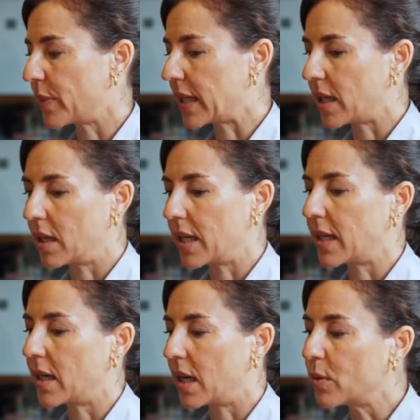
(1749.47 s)

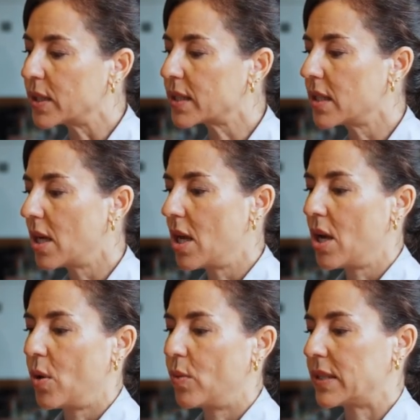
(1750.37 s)
like ours,
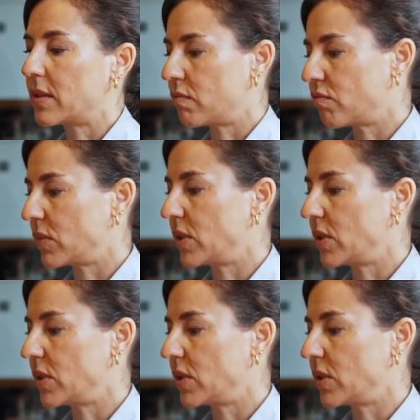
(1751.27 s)
with,